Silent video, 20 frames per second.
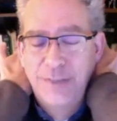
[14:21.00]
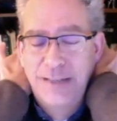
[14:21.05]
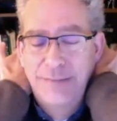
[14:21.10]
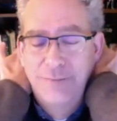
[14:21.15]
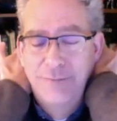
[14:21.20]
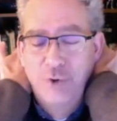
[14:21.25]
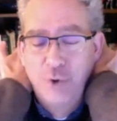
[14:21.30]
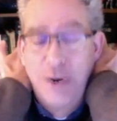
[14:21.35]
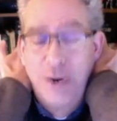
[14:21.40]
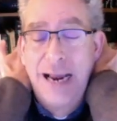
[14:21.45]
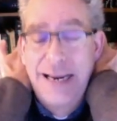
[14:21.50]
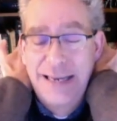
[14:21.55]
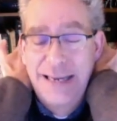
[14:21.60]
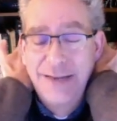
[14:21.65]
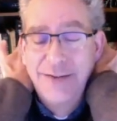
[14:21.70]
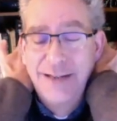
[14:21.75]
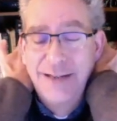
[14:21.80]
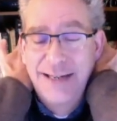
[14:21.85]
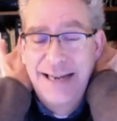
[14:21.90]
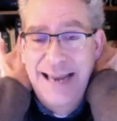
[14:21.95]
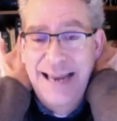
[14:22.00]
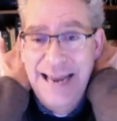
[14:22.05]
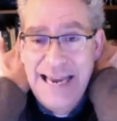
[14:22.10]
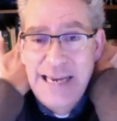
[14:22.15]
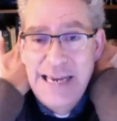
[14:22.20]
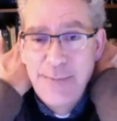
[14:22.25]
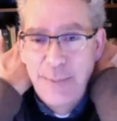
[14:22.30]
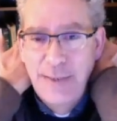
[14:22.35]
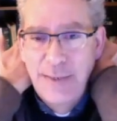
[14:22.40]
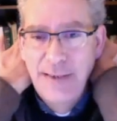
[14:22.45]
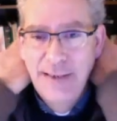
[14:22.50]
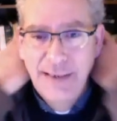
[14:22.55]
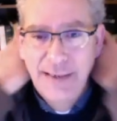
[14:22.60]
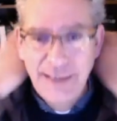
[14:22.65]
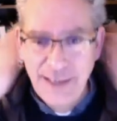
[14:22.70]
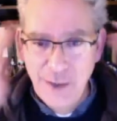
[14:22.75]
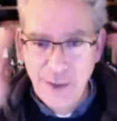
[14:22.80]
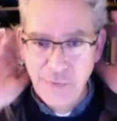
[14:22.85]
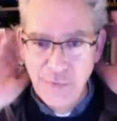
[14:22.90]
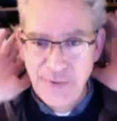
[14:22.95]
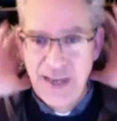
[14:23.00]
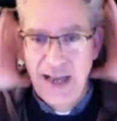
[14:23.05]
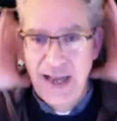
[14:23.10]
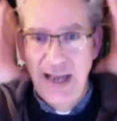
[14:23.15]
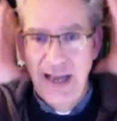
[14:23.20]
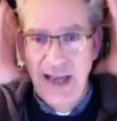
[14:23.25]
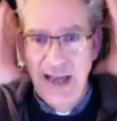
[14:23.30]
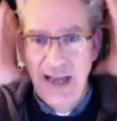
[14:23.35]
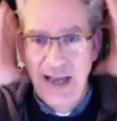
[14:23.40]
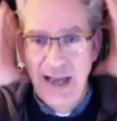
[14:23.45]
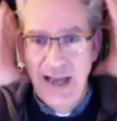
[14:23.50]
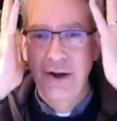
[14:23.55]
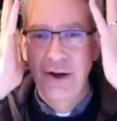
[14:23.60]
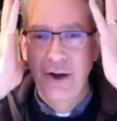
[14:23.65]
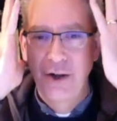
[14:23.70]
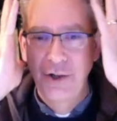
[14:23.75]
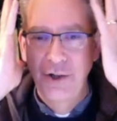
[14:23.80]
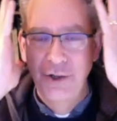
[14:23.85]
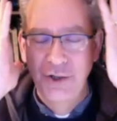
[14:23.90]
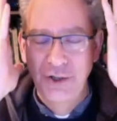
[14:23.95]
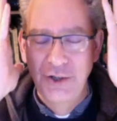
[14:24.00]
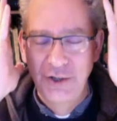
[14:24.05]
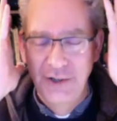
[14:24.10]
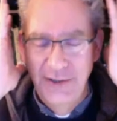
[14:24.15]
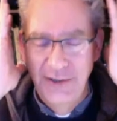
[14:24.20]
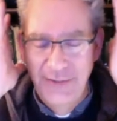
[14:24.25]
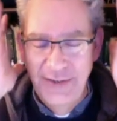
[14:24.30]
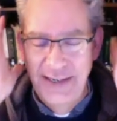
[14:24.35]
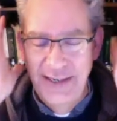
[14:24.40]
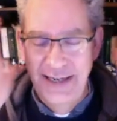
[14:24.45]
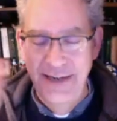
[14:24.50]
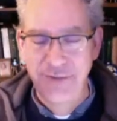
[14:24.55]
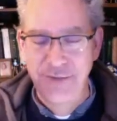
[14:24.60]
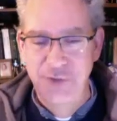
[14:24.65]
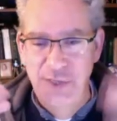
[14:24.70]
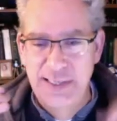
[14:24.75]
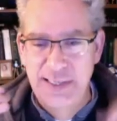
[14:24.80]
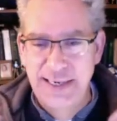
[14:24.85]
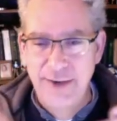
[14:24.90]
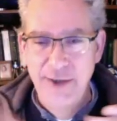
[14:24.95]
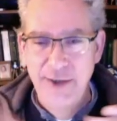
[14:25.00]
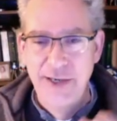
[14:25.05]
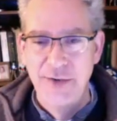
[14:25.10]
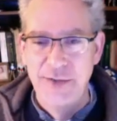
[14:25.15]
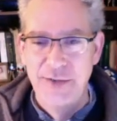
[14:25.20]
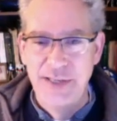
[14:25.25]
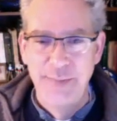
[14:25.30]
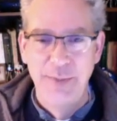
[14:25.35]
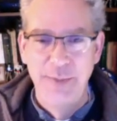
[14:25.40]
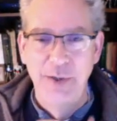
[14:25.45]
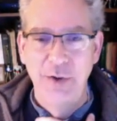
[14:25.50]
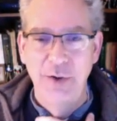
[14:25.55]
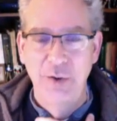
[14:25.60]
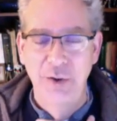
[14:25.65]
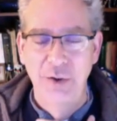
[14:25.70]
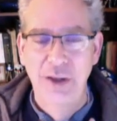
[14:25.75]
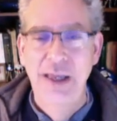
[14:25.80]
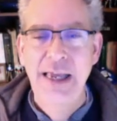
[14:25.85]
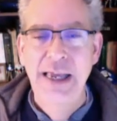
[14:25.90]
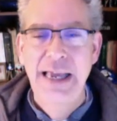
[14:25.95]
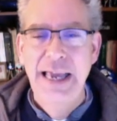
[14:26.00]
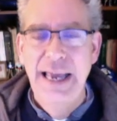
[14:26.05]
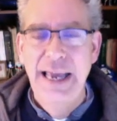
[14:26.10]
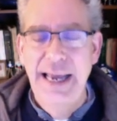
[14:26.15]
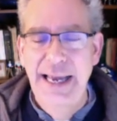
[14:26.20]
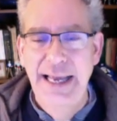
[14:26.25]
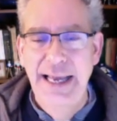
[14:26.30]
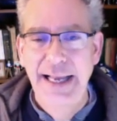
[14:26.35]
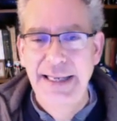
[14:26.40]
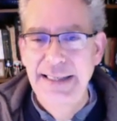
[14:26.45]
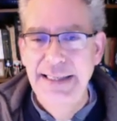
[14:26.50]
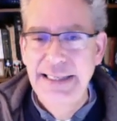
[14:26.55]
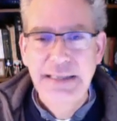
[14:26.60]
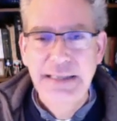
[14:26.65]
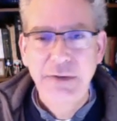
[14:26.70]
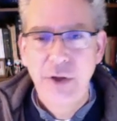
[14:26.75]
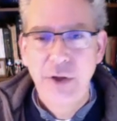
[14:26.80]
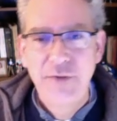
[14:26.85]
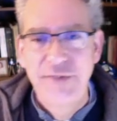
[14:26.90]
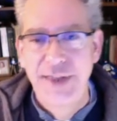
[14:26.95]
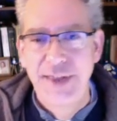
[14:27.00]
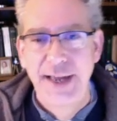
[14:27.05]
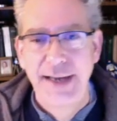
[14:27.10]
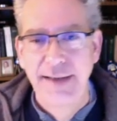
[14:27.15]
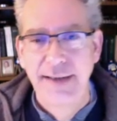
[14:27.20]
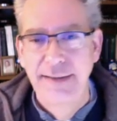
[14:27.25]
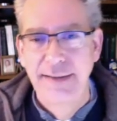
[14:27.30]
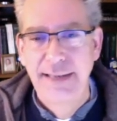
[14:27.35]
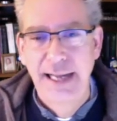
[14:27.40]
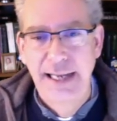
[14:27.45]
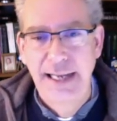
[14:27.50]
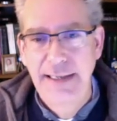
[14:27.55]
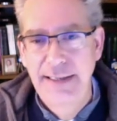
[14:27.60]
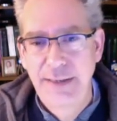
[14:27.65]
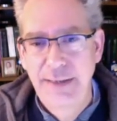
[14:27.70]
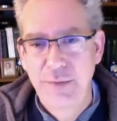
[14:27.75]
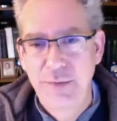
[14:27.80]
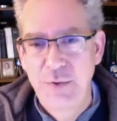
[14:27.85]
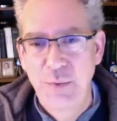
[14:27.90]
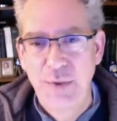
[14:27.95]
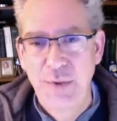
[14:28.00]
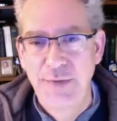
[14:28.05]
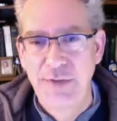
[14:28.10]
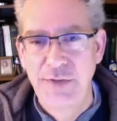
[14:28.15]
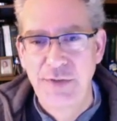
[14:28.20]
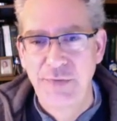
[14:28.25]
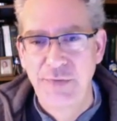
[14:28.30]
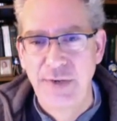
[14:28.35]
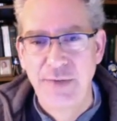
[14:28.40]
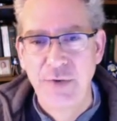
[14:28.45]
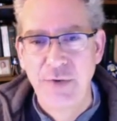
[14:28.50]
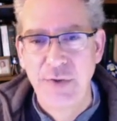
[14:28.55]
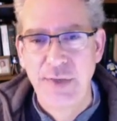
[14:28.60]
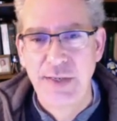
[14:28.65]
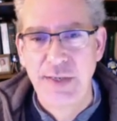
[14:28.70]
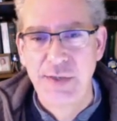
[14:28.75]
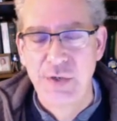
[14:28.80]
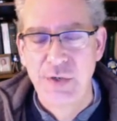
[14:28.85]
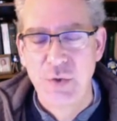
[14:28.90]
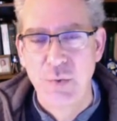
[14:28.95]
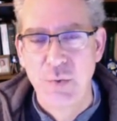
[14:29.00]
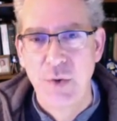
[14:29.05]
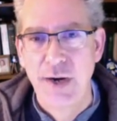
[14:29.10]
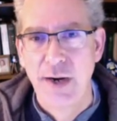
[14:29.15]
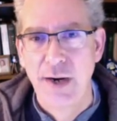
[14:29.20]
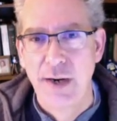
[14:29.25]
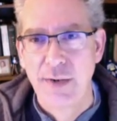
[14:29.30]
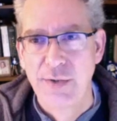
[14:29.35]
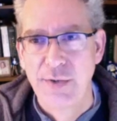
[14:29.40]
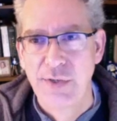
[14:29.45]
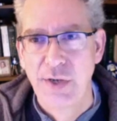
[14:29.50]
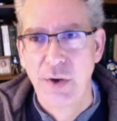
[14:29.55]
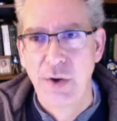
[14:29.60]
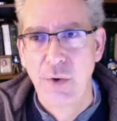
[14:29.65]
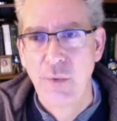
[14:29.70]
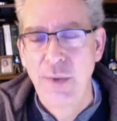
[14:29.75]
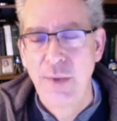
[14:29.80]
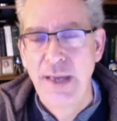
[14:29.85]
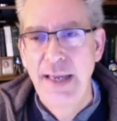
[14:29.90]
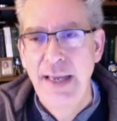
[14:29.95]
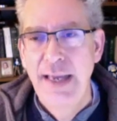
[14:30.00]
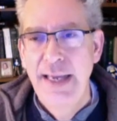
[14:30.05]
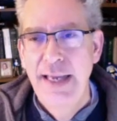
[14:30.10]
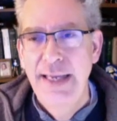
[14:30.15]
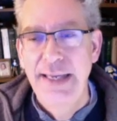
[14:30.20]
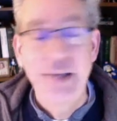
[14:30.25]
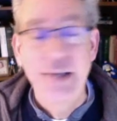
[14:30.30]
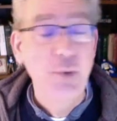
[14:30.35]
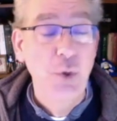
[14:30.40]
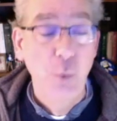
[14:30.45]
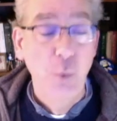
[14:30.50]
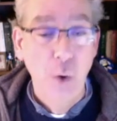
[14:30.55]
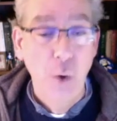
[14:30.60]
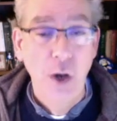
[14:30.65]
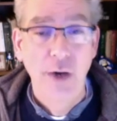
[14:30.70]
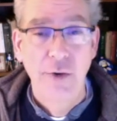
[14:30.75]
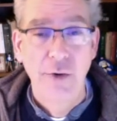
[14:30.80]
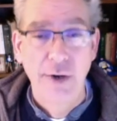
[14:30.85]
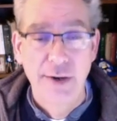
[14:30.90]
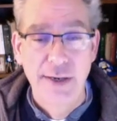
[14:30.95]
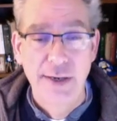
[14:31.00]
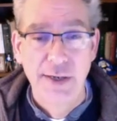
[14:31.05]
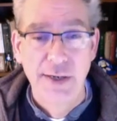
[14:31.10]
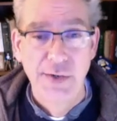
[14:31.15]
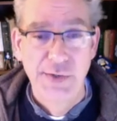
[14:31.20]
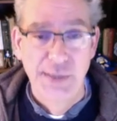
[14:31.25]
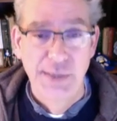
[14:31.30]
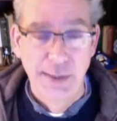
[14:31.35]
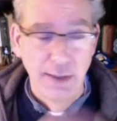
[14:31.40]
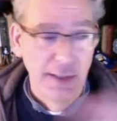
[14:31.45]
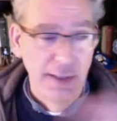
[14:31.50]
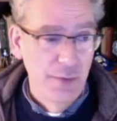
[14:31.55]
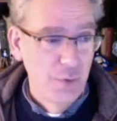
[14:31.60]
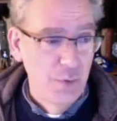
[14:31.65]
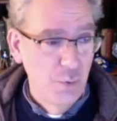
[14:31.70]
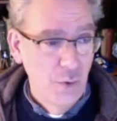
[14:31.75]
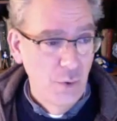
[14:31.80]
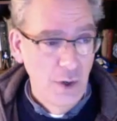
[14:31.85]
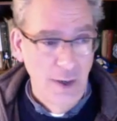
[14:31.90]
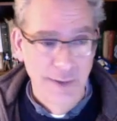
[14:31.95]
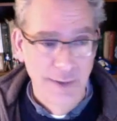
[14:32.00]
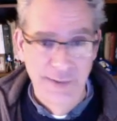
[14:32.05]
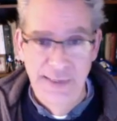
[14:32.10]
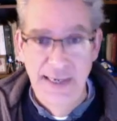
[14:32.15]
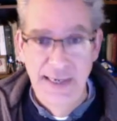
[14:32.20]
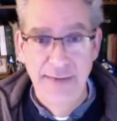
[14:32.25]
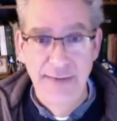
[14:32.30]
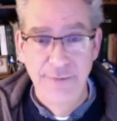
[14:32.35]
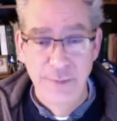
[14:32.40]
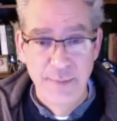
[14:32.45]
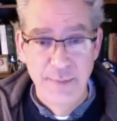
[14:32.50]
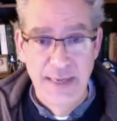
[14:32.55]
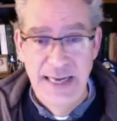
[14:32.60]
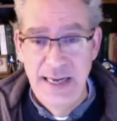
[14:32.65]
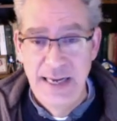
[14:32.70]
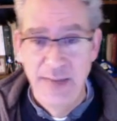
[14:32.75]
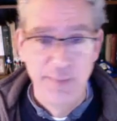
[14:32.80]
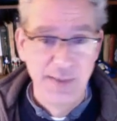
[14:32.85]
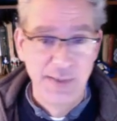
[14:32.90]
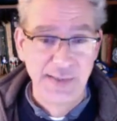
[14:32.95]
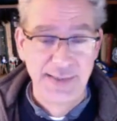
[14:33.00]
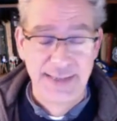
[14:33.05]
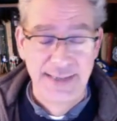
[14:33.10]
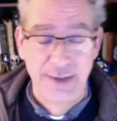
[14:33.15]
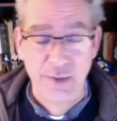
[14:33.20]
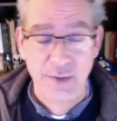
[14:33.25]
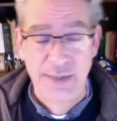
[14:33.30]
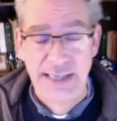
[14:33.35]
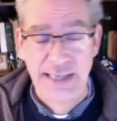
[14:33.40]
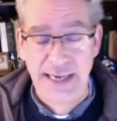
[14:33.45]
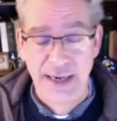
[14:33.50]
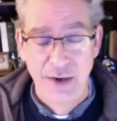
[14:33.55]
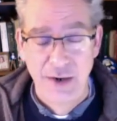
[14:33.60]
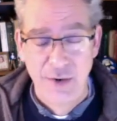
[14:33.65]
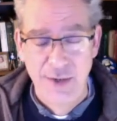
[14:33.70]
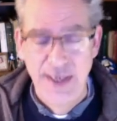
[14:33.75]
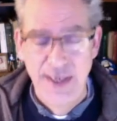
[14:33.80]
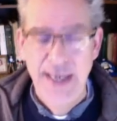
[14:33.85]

Dracula cape, you know, with the high collar and the kind of stereotypical. And he loved that. That that was one of his favorite things to wear. So he would walk around Hillsdale. He would walk, say, from campus downtown,